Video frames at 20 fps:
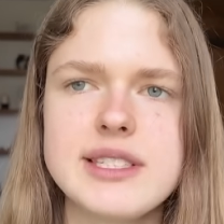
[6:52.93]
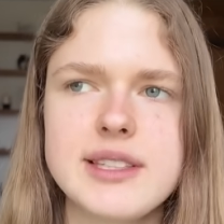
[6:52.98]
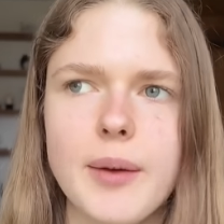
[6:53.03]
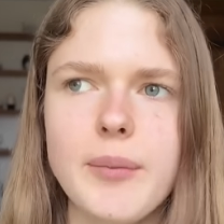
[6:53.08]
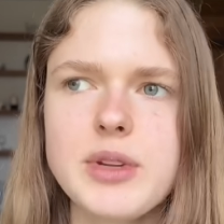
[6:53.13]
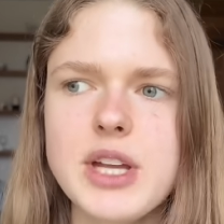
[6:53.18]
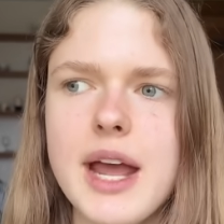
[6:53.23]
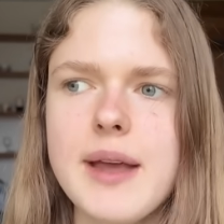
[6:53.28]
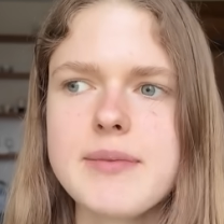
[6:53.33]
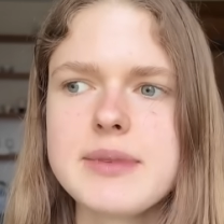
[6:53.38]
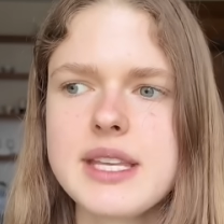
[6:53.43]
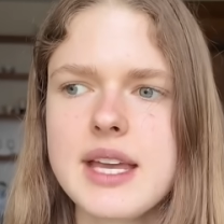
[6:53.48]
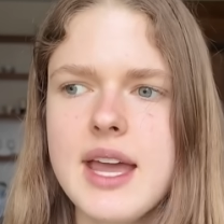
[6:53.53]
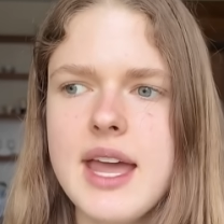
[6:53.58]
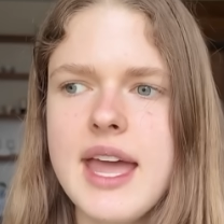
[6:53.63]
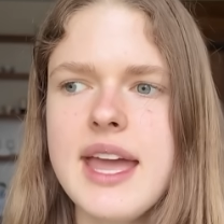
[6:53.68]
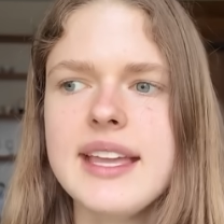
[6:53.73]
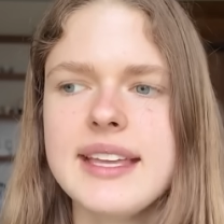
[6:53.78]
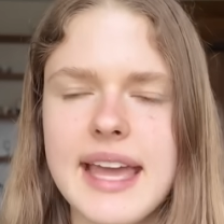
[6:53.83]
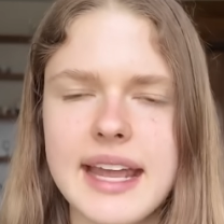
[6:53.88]
Sometimes
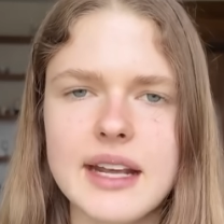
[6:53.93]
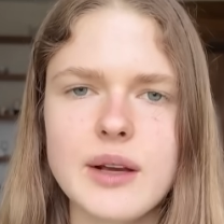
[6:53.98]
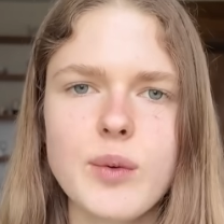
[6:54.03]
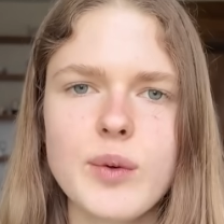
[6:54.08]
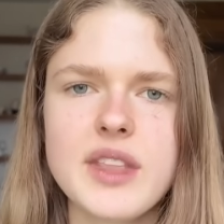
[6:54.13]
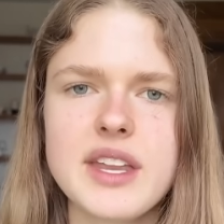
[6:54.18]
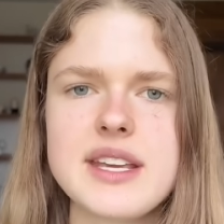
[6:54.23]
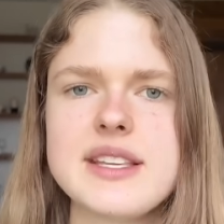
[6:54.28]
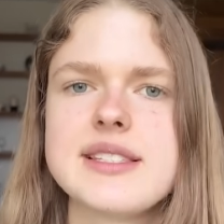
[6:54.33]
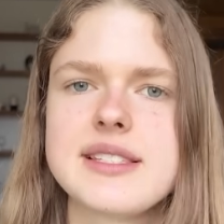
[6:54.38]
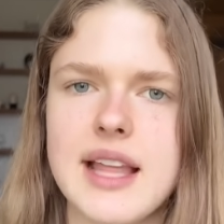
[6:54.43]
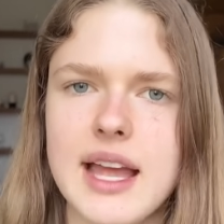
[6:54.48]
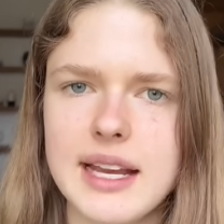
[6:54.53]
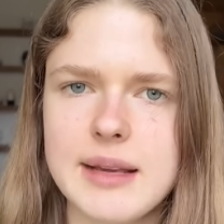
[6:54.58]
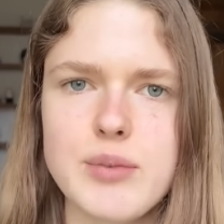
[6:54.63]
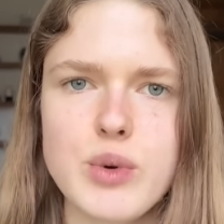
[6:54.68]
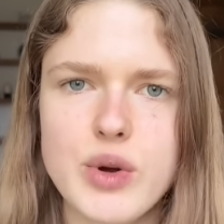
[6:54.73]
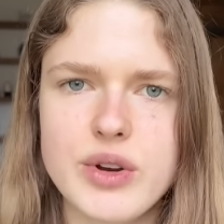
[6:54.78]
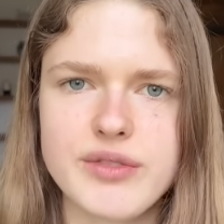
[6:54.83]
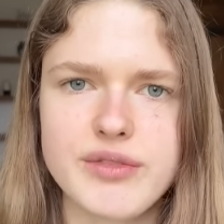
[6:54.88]
getting one that is
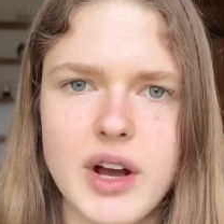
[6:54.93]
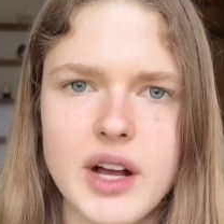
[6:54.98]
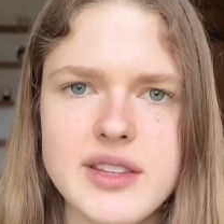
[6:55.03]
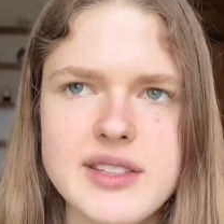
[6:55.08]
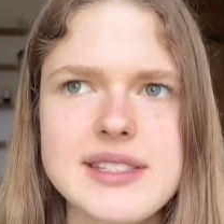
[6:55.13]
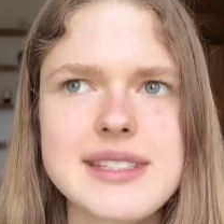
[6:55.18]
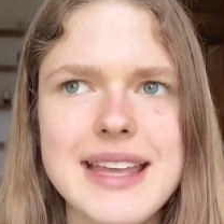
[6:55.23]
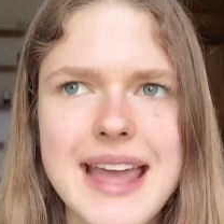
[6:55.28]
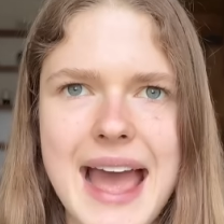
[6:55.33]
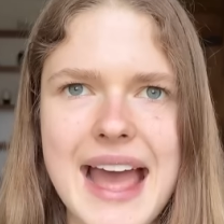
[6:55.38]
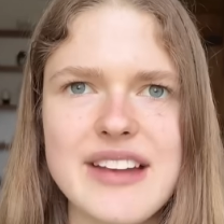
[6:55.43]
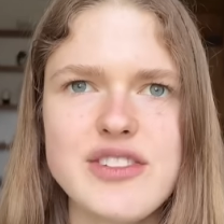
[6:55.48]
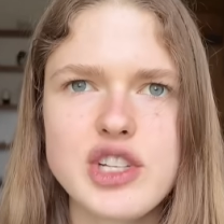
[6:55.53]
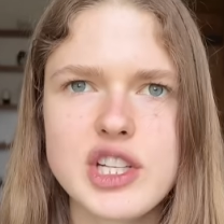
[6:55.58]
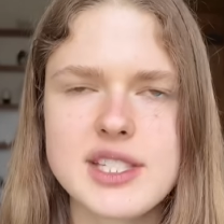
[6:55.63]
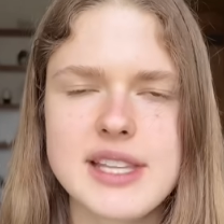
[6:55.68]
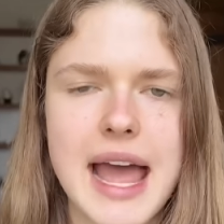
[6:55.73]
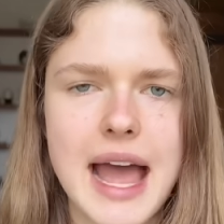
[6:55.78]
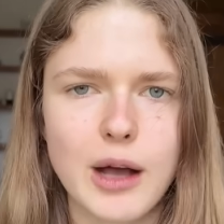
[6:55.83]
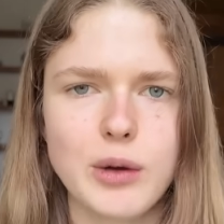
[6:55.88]
slightly more advanced can
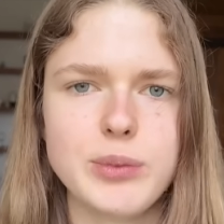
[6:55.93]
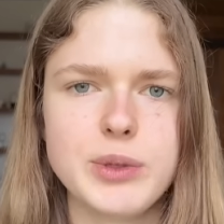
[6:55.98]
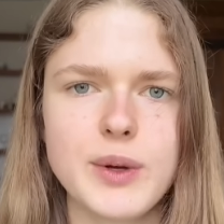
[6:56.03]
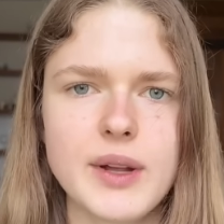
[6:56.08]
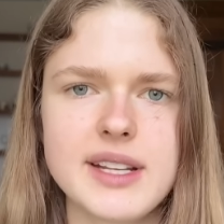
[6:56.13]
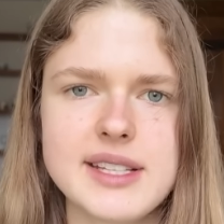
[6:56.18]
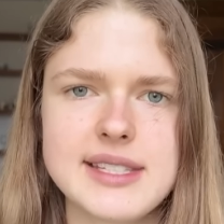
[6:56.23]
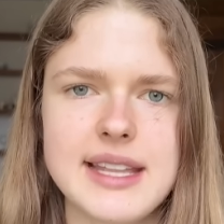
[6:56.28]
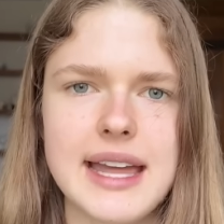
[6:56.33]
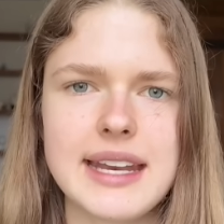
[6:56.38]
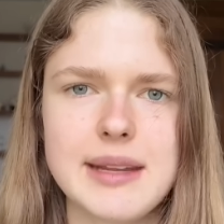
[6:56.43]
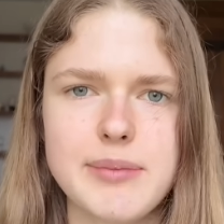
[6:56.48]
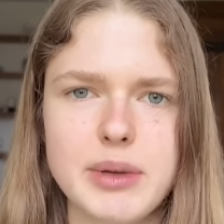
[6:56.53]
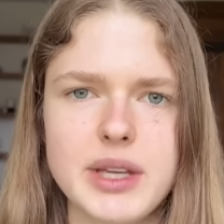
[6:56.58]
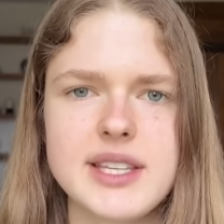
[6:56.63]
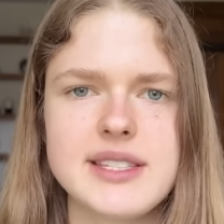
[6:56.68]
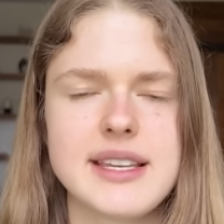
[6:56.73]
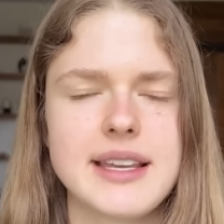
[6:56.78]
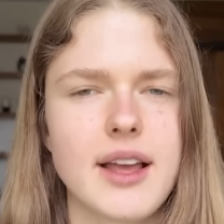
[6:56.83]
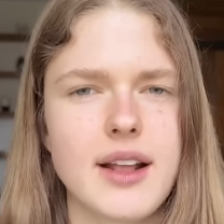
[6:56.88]
just help you understand it
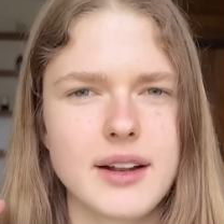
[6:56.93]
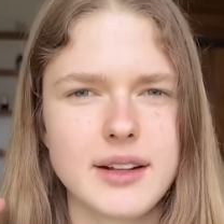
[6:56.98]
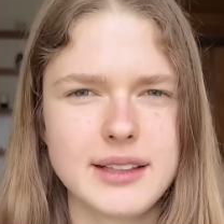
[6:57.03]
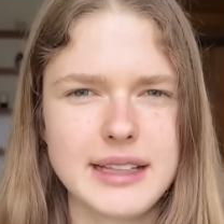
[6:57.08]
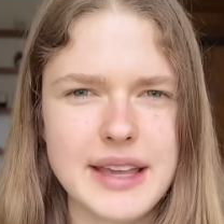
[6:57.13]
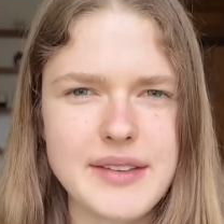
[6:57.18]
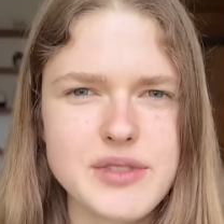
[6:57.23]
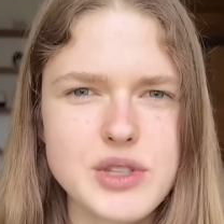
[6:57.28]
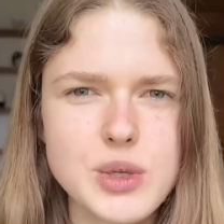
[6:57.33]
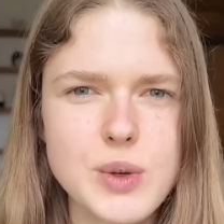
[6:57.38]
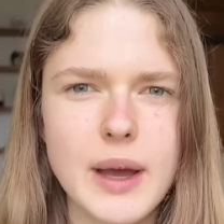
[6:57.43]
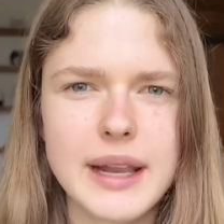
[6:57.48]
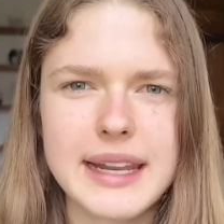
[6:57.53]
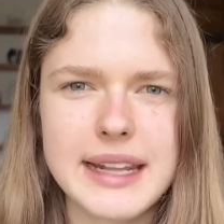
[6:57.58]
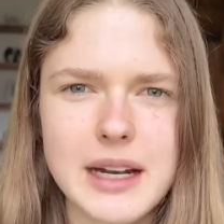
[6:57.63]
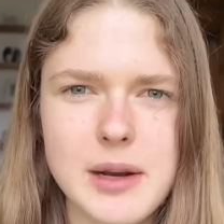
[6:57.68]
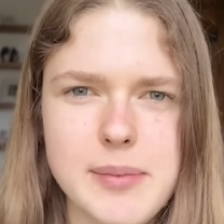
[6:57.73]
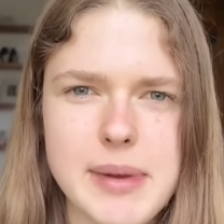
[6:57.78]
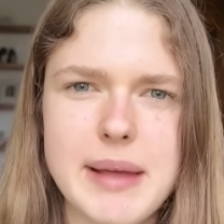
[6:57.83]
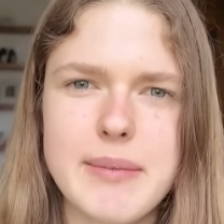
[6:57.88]
because it gives you a
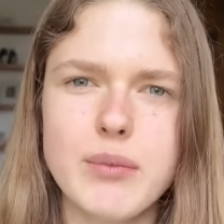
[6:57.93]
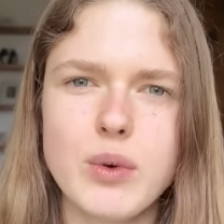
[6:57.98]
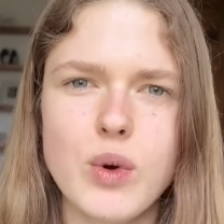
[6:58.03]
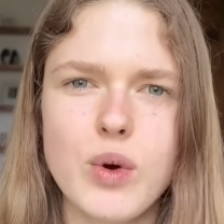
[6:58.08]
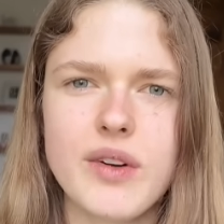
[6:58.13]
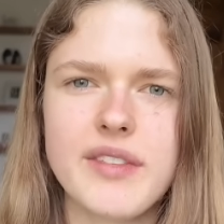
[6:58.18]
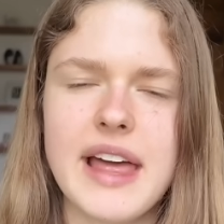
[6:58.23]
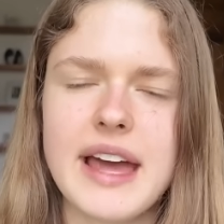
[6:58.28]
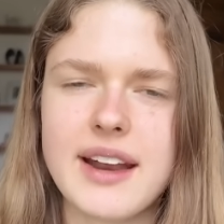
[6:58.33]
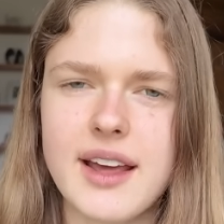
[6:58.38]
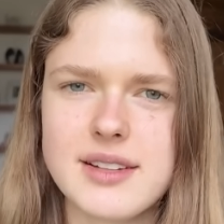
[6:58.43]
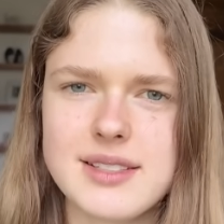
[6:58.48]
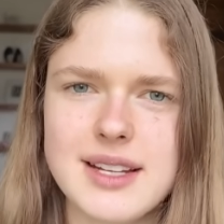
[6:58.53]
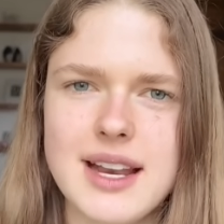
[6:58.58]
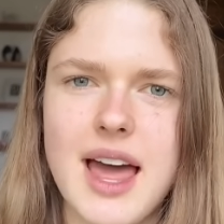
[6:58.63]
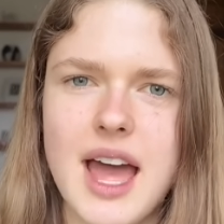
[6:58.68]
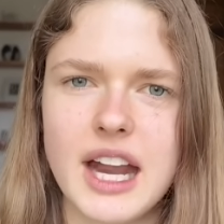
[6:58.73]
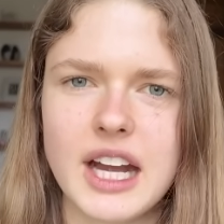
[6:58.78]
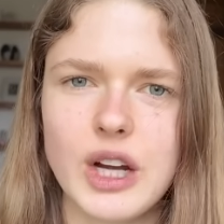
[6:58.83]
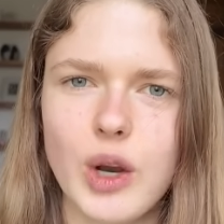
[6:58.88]
little bit more of that
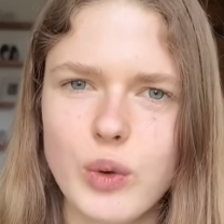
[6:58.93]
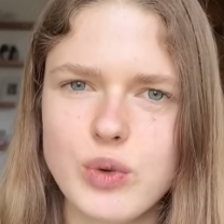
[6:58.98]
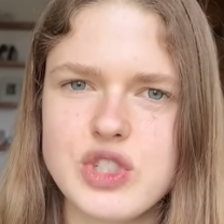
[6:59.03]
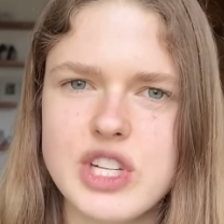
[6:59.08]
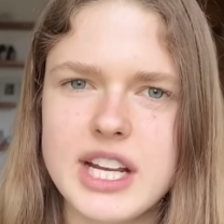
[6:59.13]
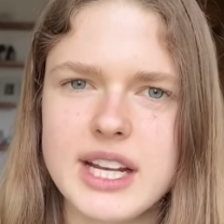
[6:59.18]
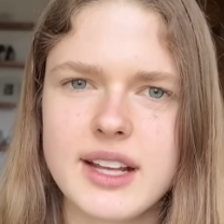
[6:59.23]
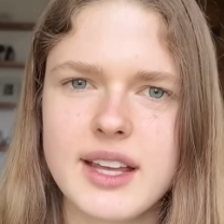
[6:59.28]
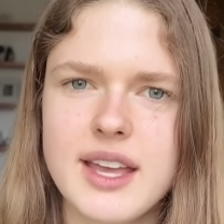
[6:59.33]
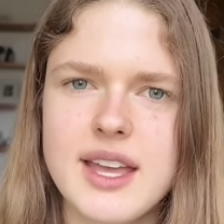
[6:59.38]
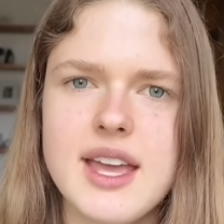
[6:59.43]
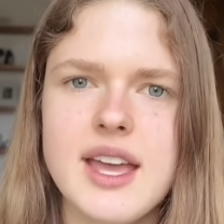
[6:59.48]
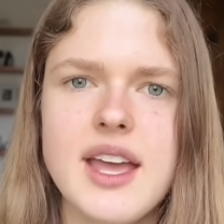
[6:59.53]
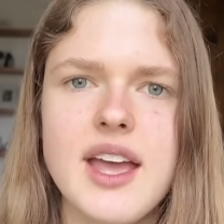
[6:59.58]
underlying logic